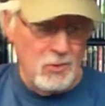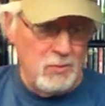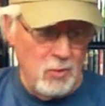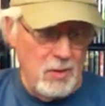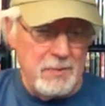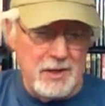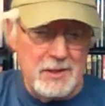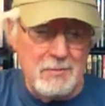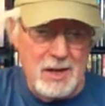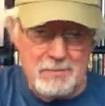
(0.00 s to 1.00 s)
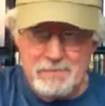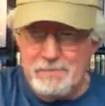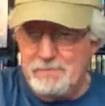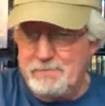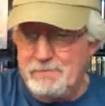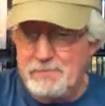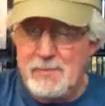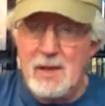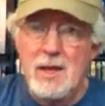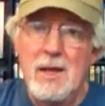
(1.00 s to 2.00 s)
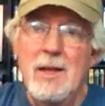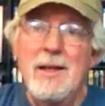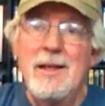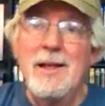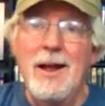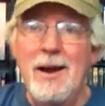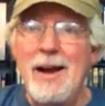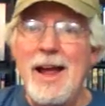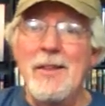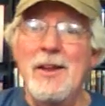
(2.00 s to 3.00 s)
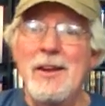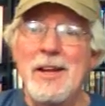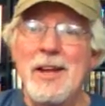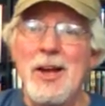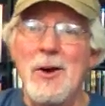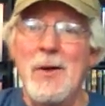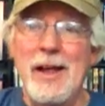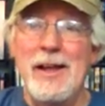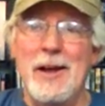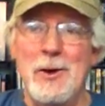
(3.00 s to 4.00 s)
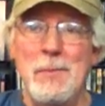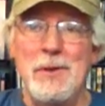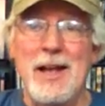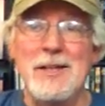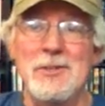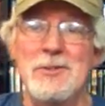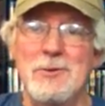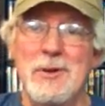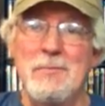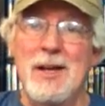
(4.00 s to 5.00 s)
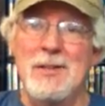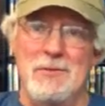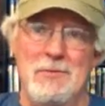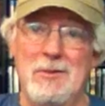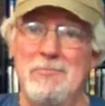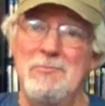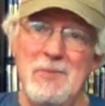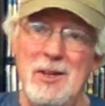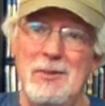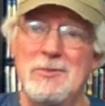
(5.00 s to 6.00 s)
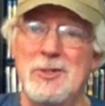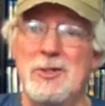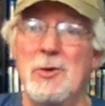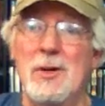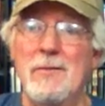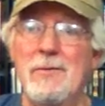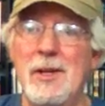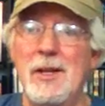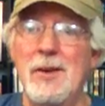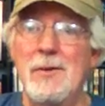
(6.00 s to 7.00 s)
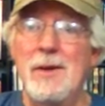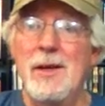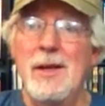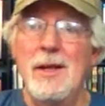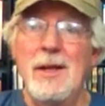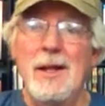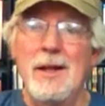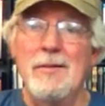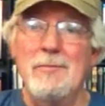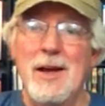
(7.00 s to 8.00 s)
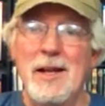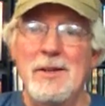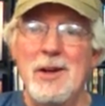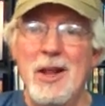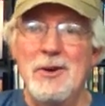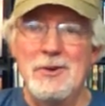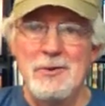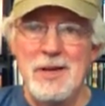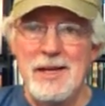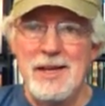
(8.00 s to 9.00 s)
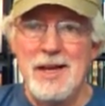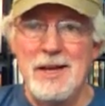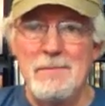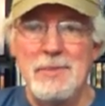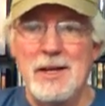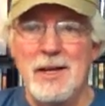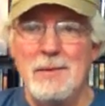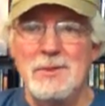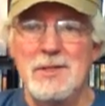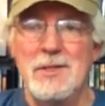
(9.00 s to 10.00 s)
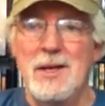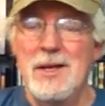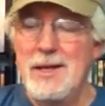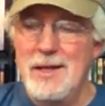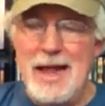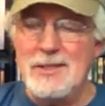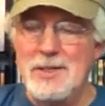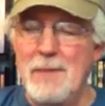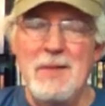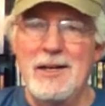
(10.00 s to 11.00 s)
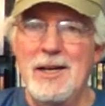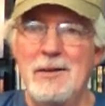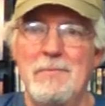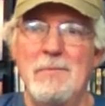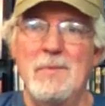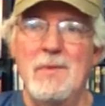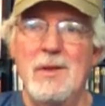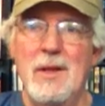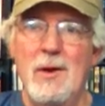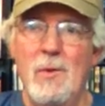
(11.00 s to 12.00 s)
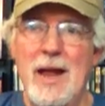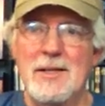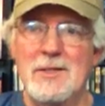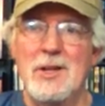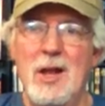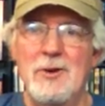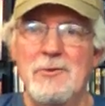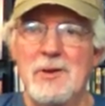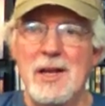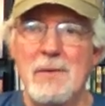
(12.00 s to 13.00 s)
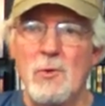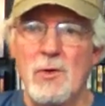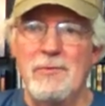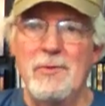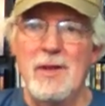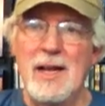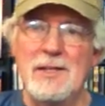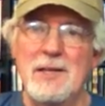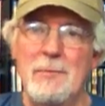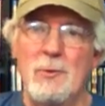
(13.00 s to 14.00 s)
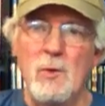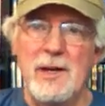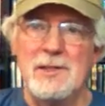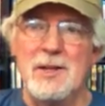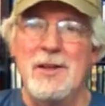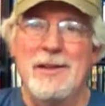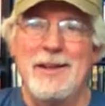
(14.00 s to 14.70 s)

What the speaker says: old boy picked them up. All right, there you go. Hey, I hope you guys enjoyed my little short video of my Dollar Tree pickups. I'm not going to harass Dollar Tree anymore for the next couple weeks.